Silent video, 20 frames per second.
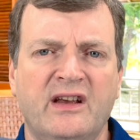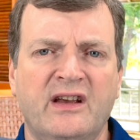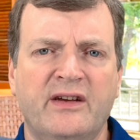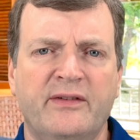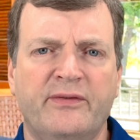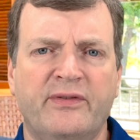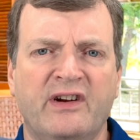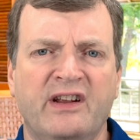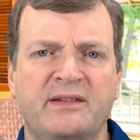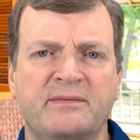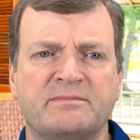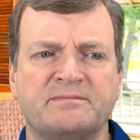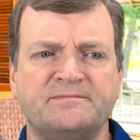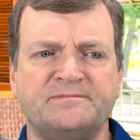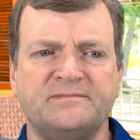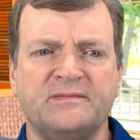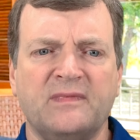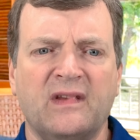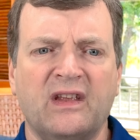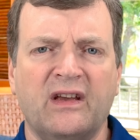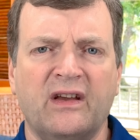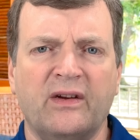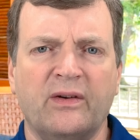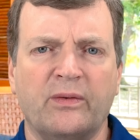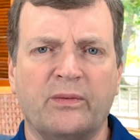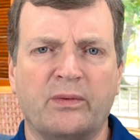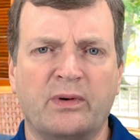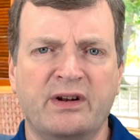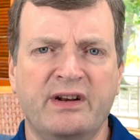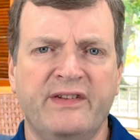Friend,
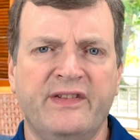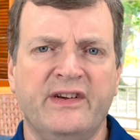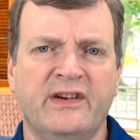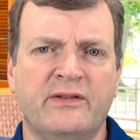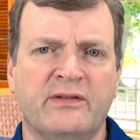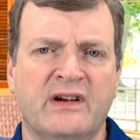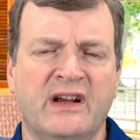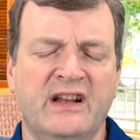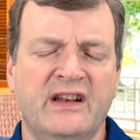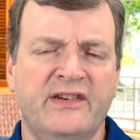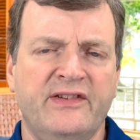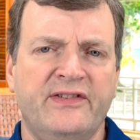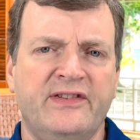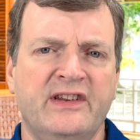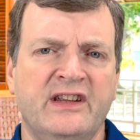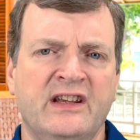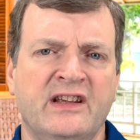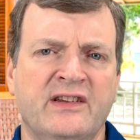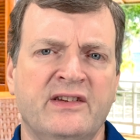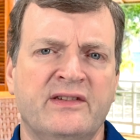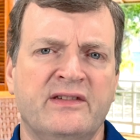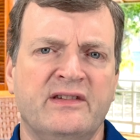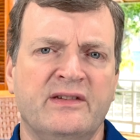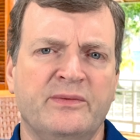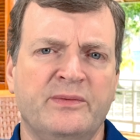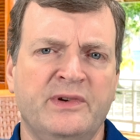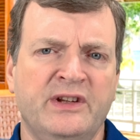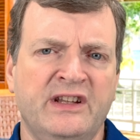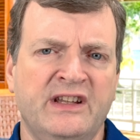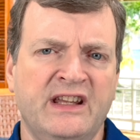one of the greatest things that
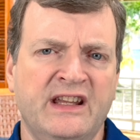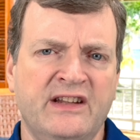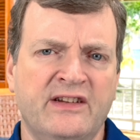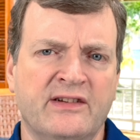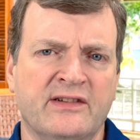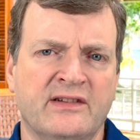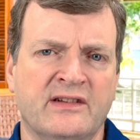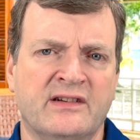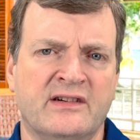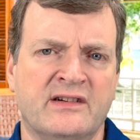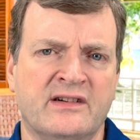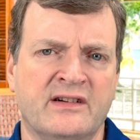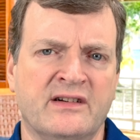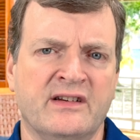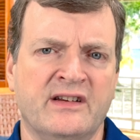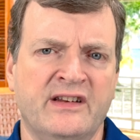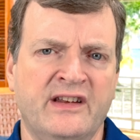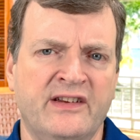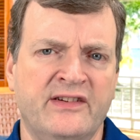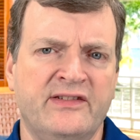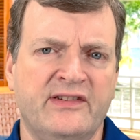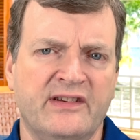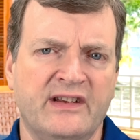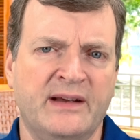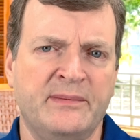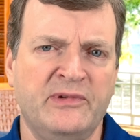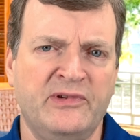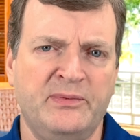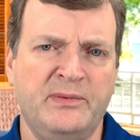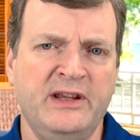we need to learn, and this
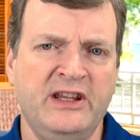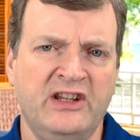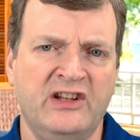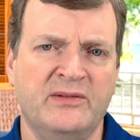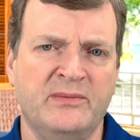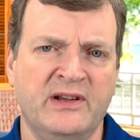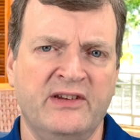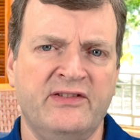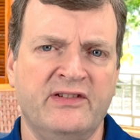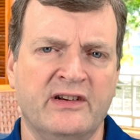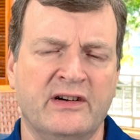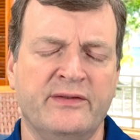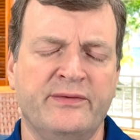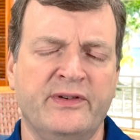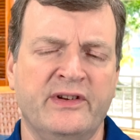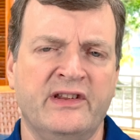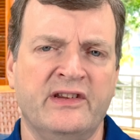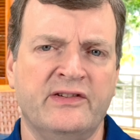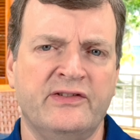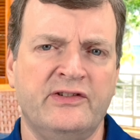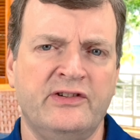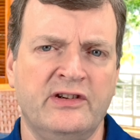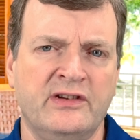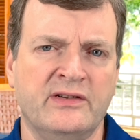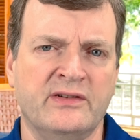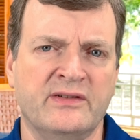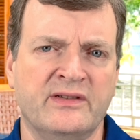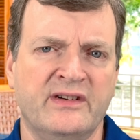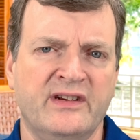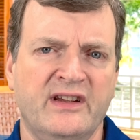I'm speaking to myself with this
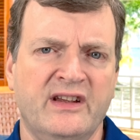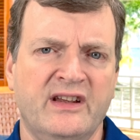too,